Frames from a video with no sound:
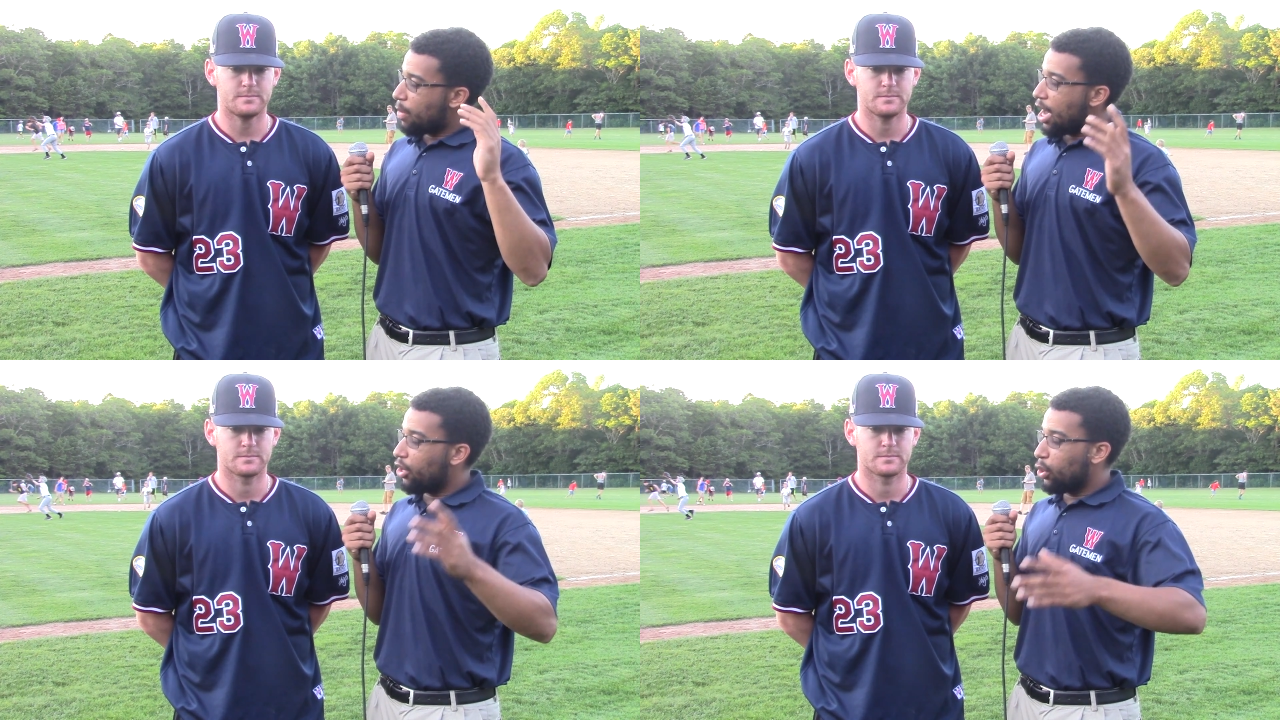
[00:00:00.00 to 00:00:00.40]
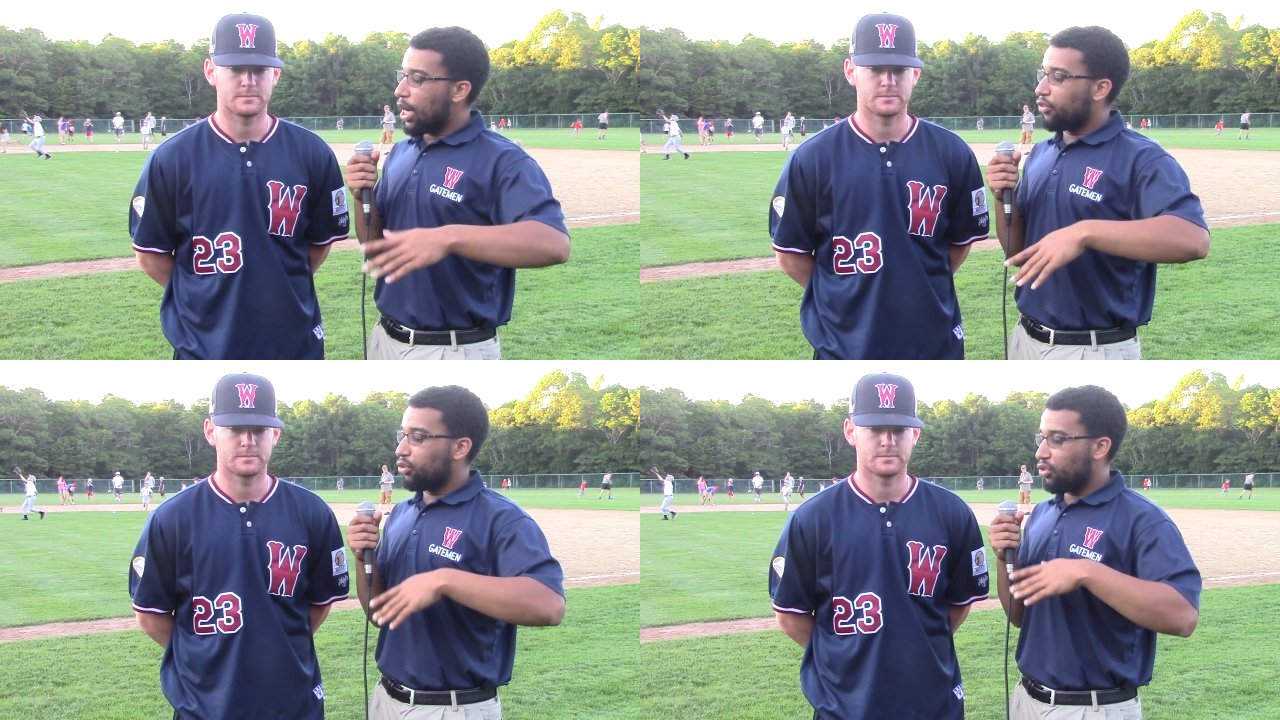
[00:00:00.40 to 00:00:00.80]
Speaker 1: mind, or you
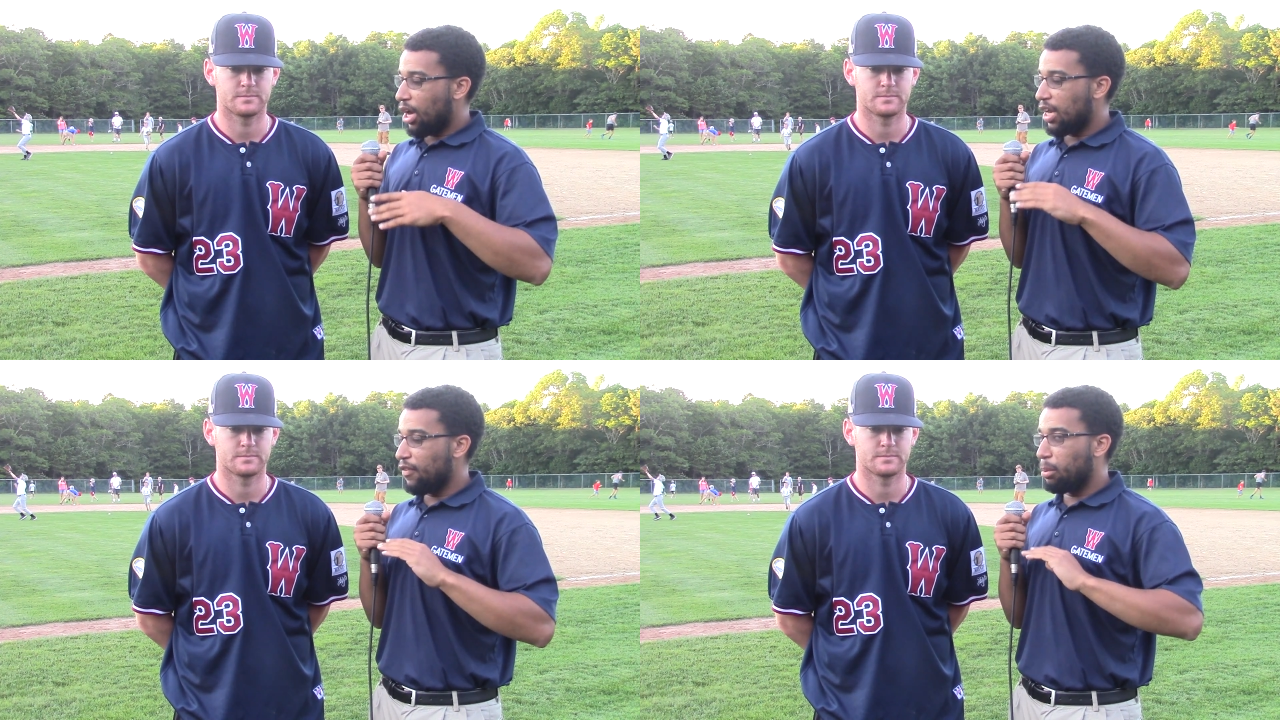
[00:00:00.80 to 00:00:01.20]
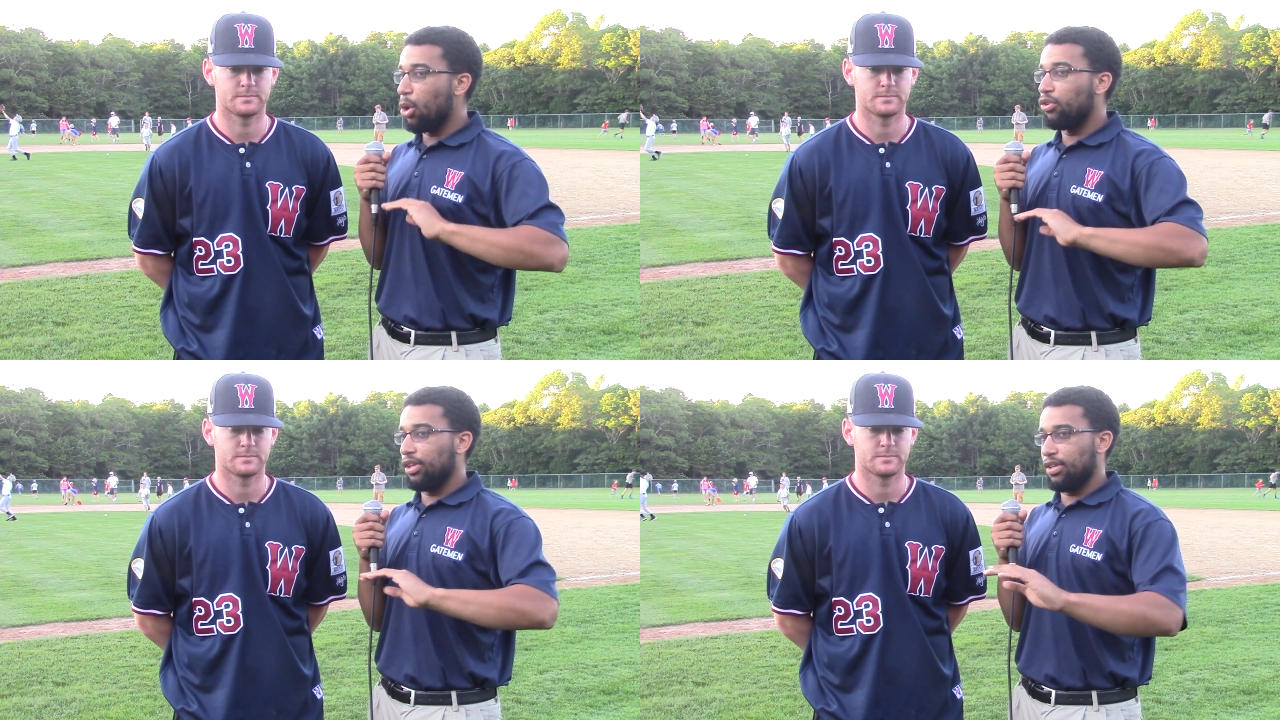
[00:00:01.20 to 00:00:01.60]
guys are kind of
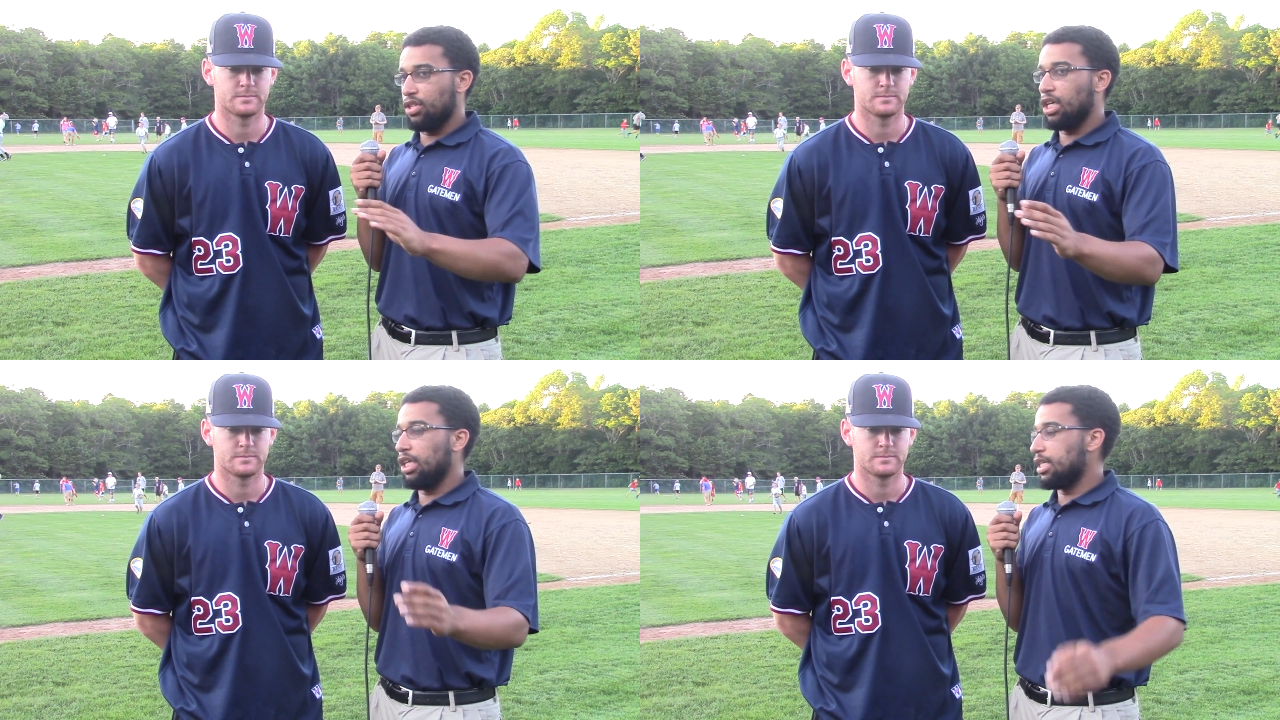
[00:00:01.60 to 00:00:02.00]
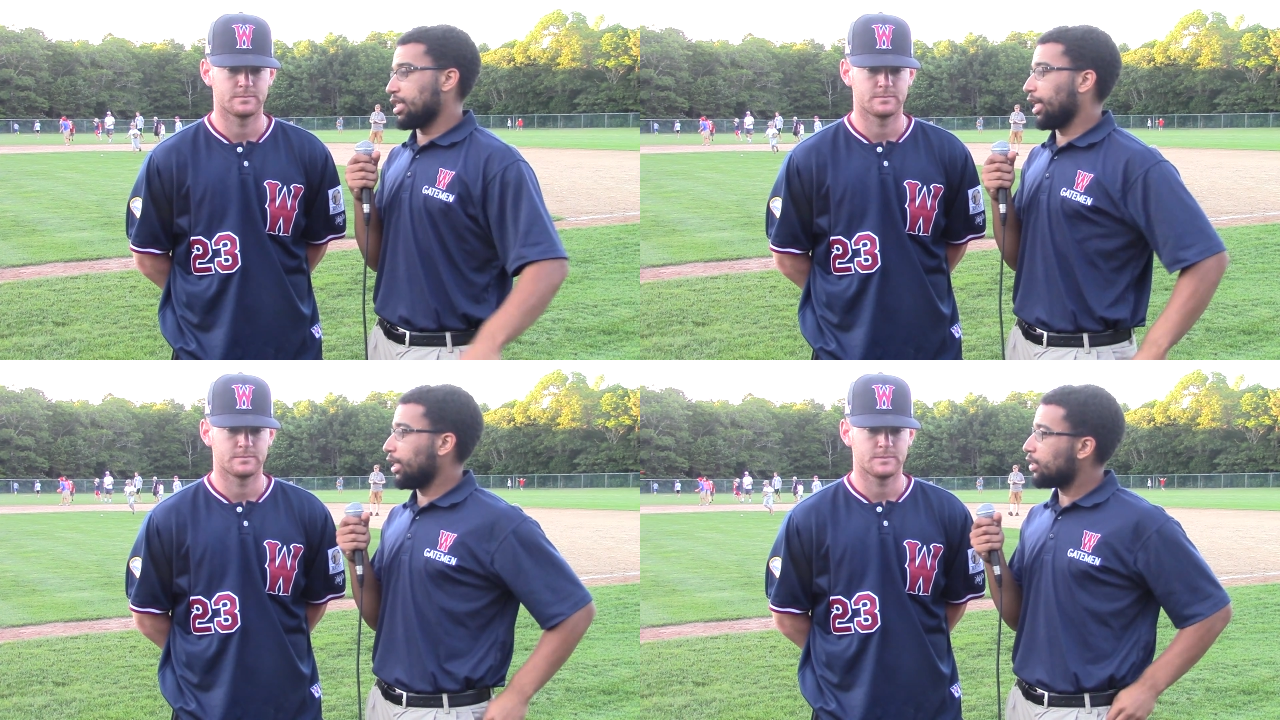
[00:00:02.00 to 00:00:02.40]
approaching this as a clean
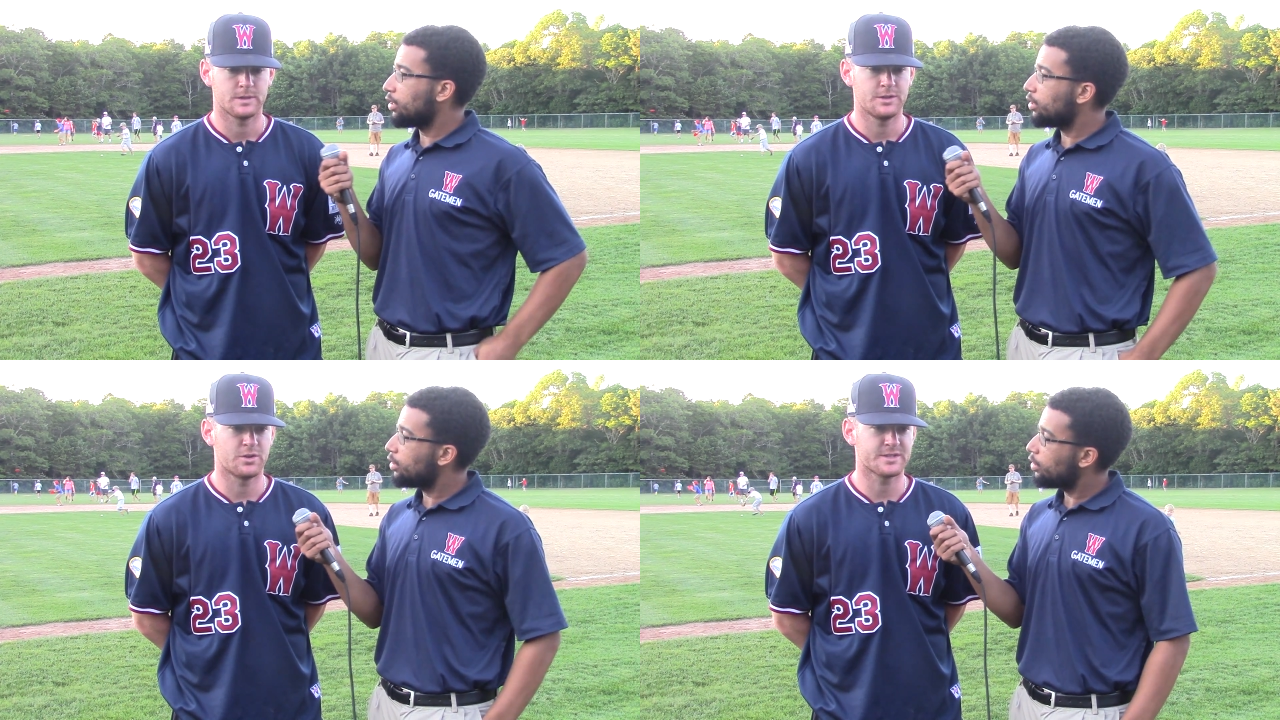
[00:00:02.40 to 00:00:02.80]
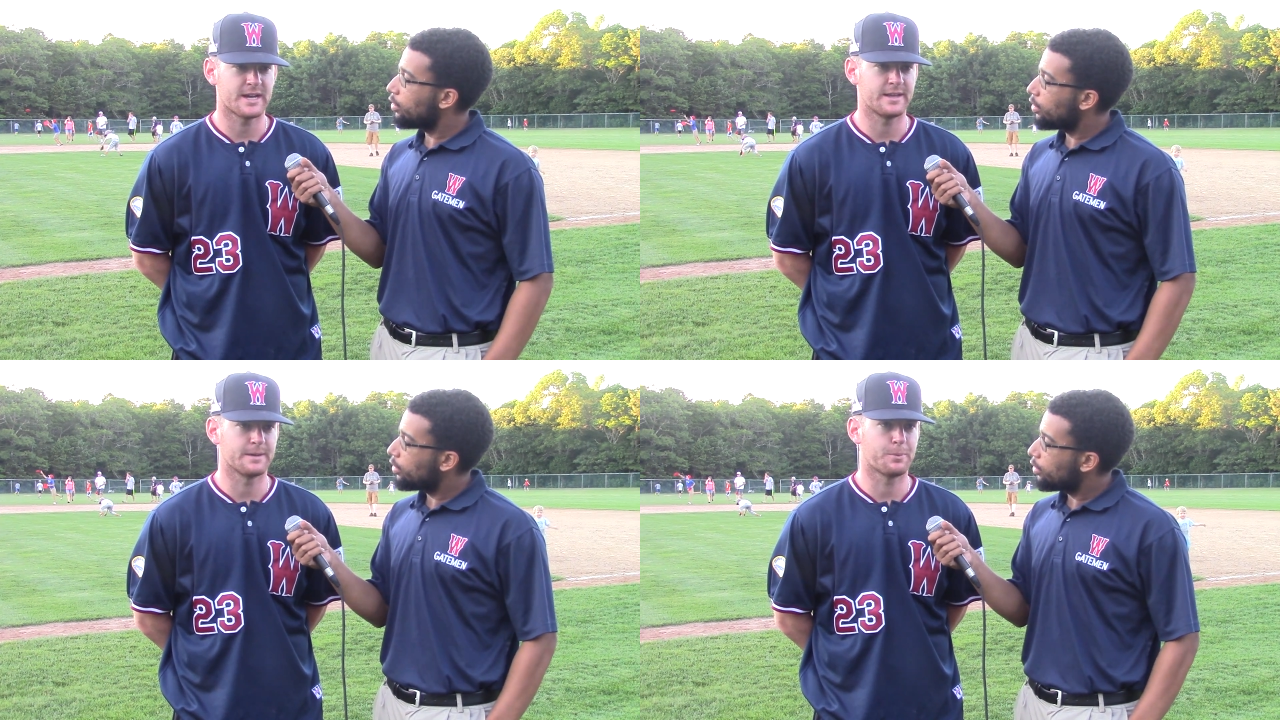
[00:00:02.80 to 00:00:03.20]
slate?
Speaker 2: You know, it's kind
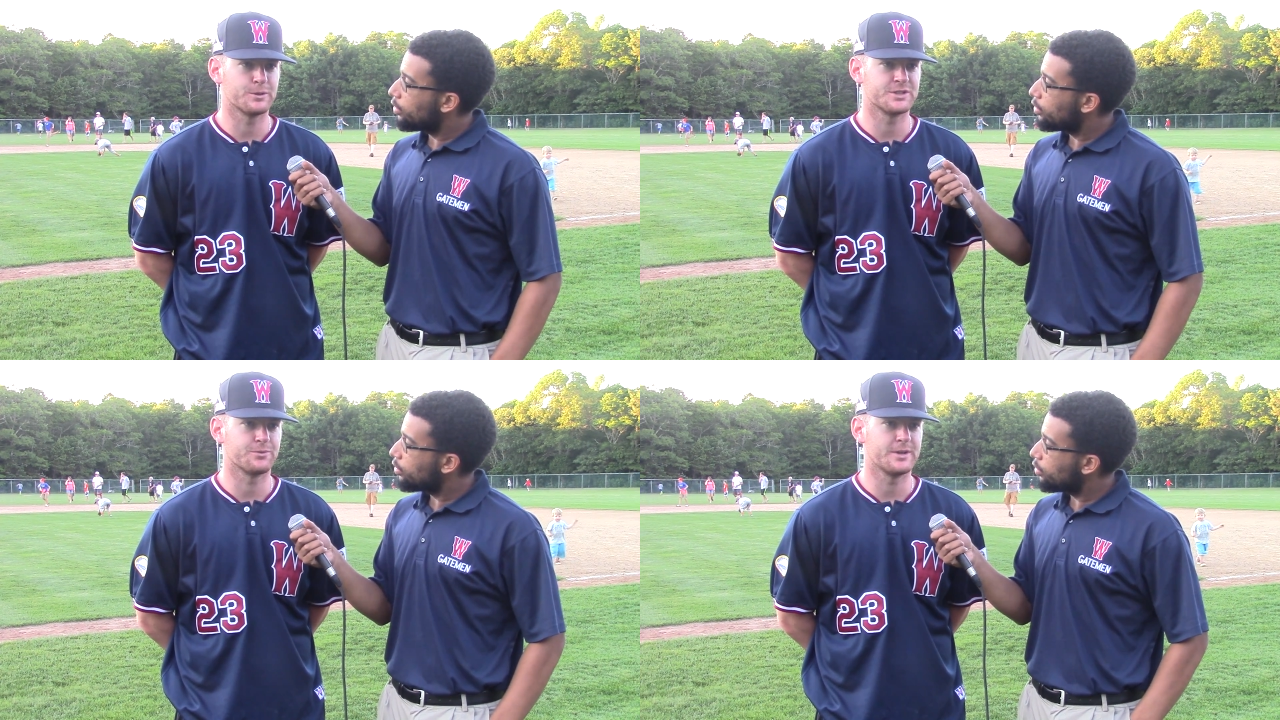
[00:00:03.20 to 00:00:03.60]
of like approaching a